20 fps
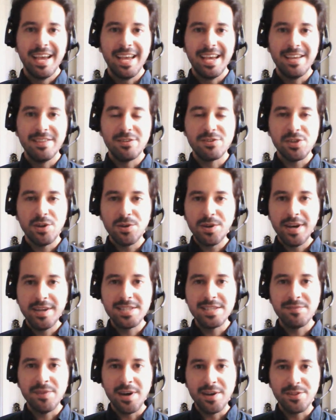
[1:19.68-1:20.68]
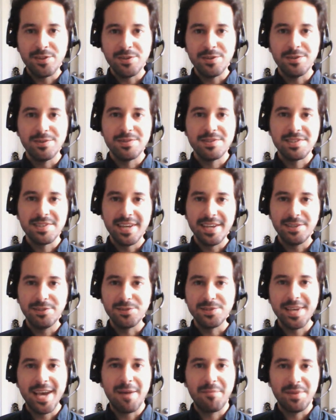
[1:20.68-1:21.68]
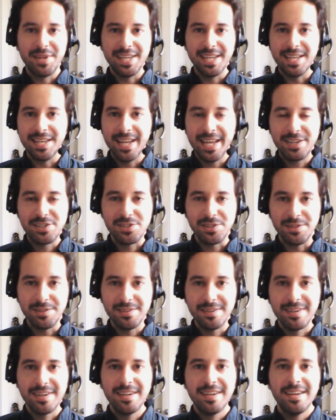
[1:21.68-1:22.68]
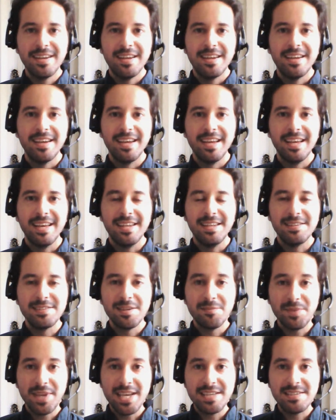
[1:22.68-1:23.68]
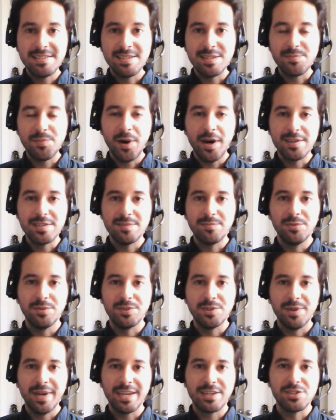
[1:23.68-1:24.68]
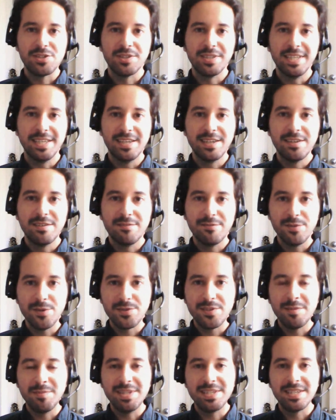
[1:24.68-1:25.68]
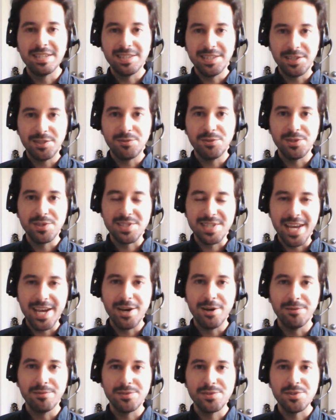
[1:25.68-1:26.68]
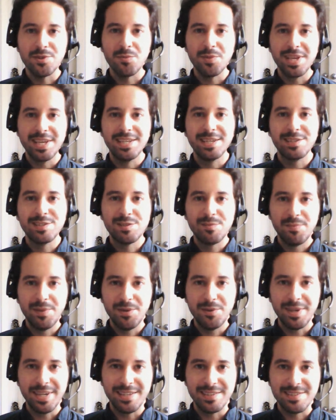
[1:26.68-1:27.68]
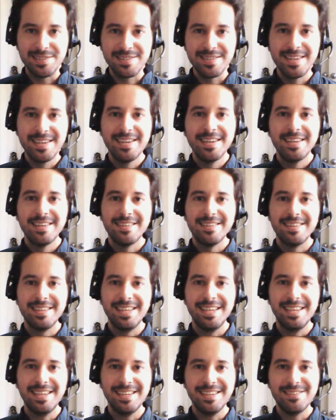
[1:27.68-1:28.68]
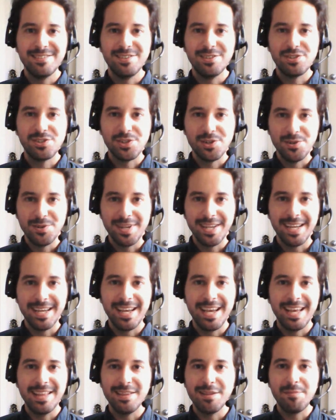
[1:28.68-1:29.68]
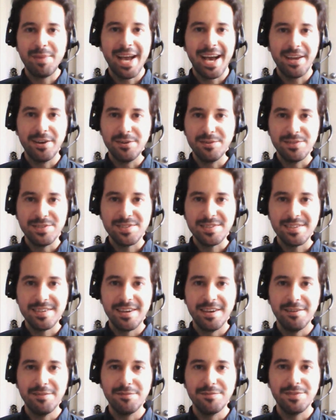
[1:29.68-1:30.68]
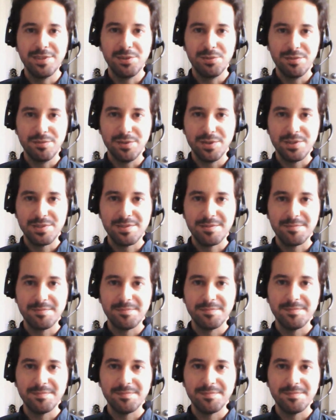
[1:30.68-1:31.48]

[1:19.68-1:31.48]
And there's all kinds of other cycles happening in nature. And in some cases, it's possible to actually convert them into literal sound so that we can experience the churning and the patterns of the universe.